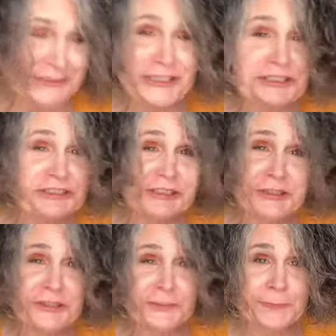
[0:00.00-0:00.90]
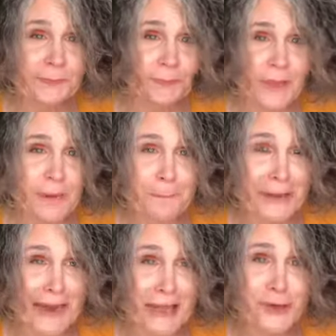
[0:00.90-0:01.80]
Just a
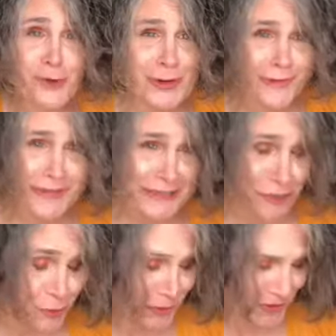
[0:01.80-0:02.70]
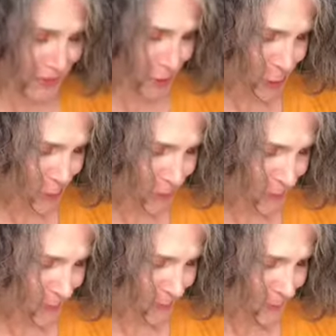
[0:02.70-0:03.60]
menagerie of citrus
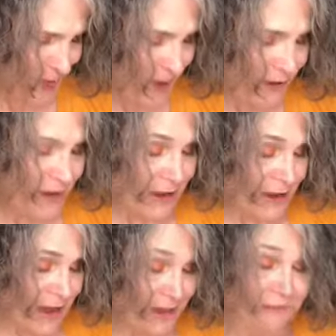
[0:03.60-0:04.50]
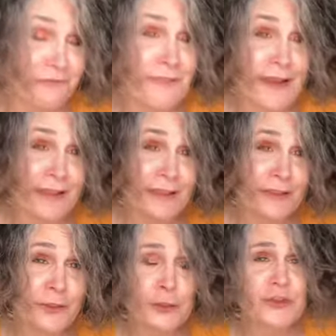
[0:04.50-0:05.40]
notes and violet.
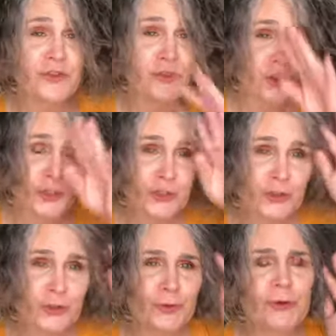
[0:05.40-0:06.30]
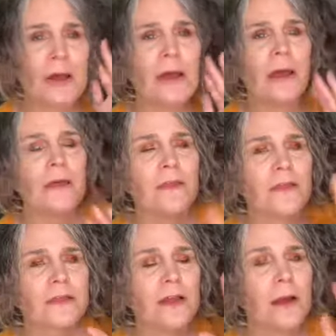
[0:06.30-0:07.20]
Those are the two
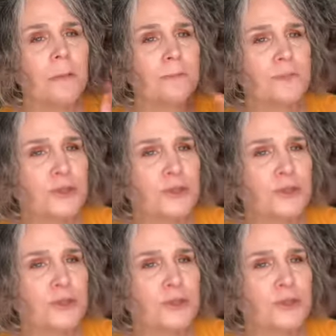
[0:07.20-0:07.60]
top